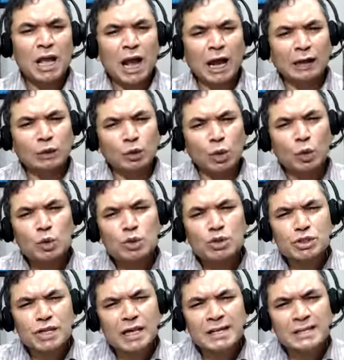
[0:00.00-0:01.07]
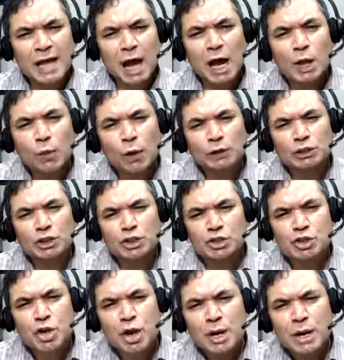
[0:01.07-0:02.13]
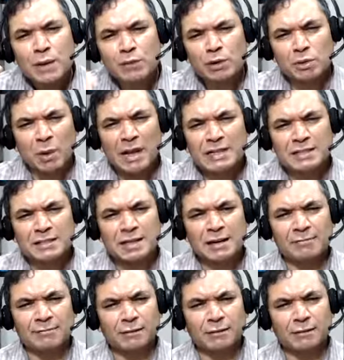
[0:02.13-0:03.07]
And those days I was struggling with myself.